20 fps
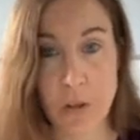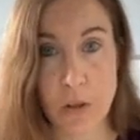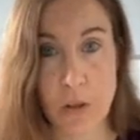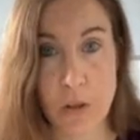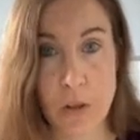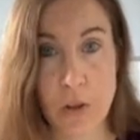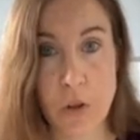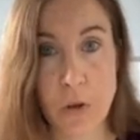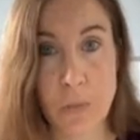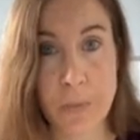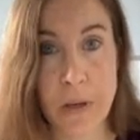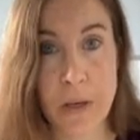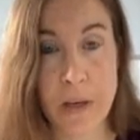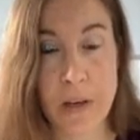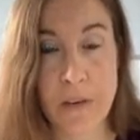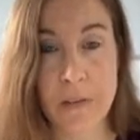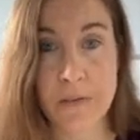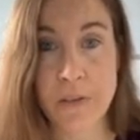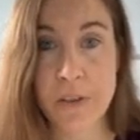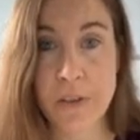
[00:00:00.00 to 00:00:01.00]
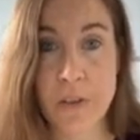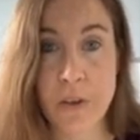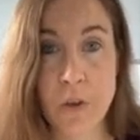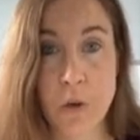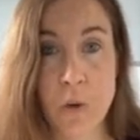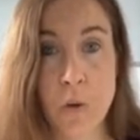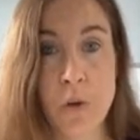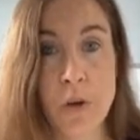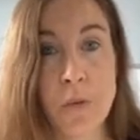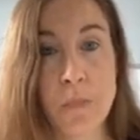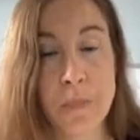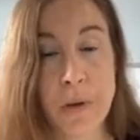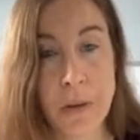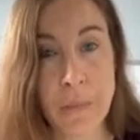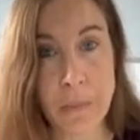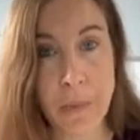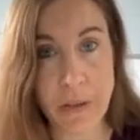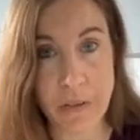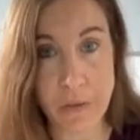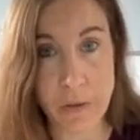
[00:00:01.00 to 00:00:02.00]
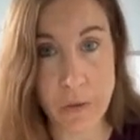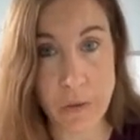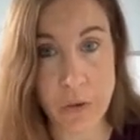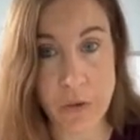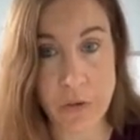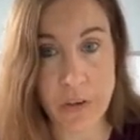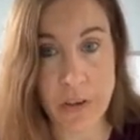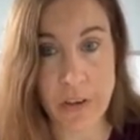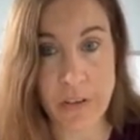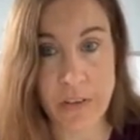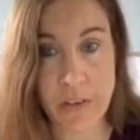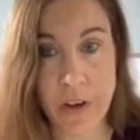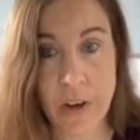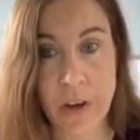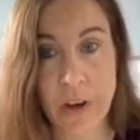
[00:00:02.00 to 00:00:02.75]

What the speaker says: Could be a physical, could be a mental stressor.